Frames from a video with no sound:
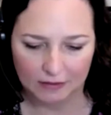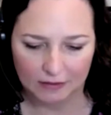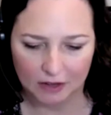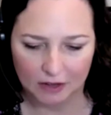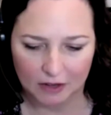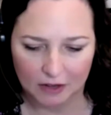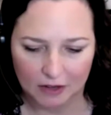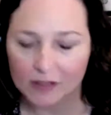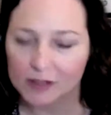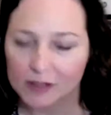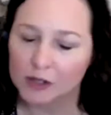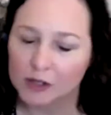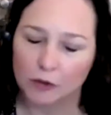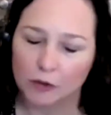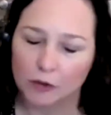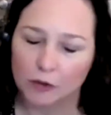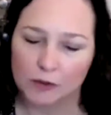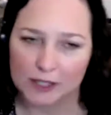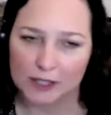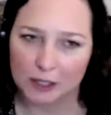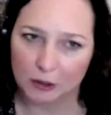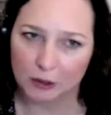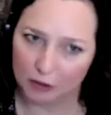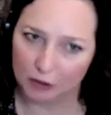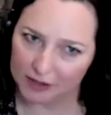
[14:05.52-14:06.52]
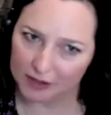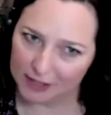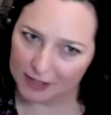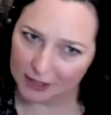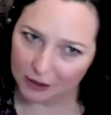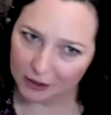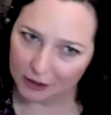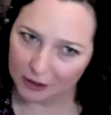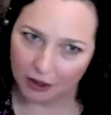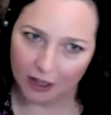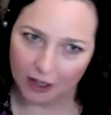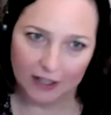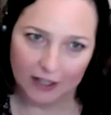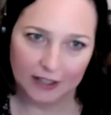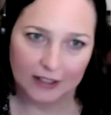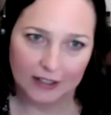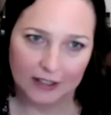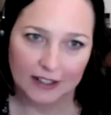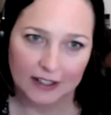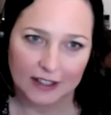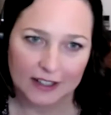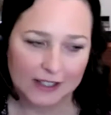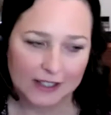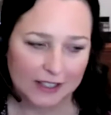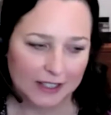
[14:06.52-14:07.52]
not so secret
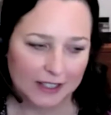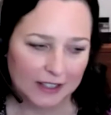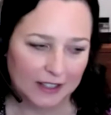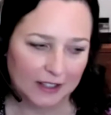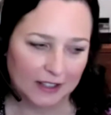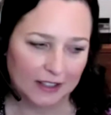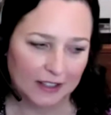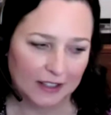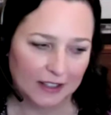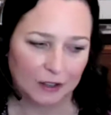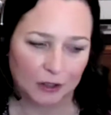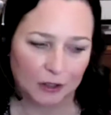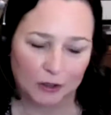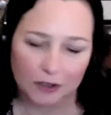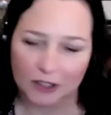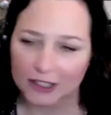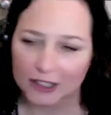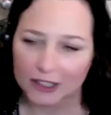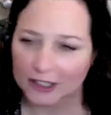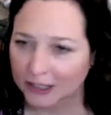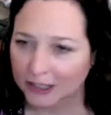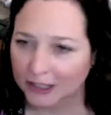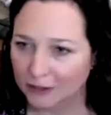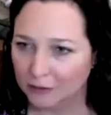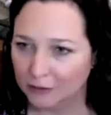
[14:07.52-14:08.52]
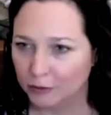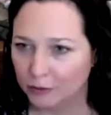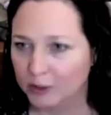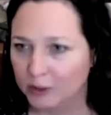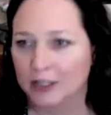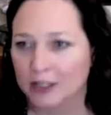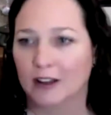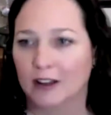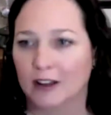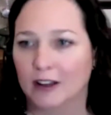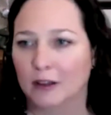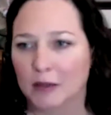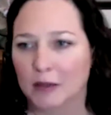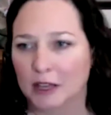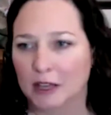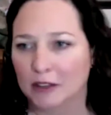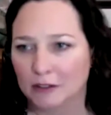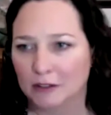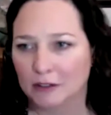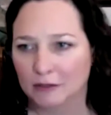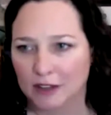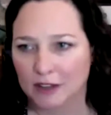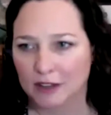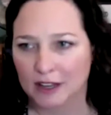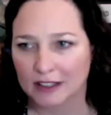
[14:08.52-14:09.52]
is, in Learn, Lead, Lift, we talk about
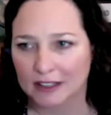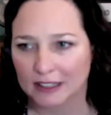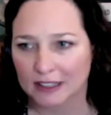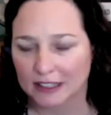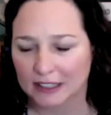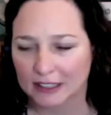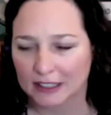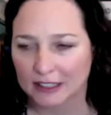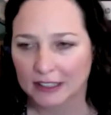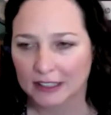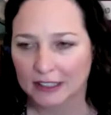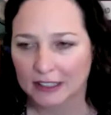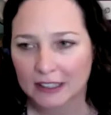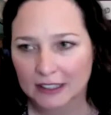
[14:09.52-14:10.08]
the fact that,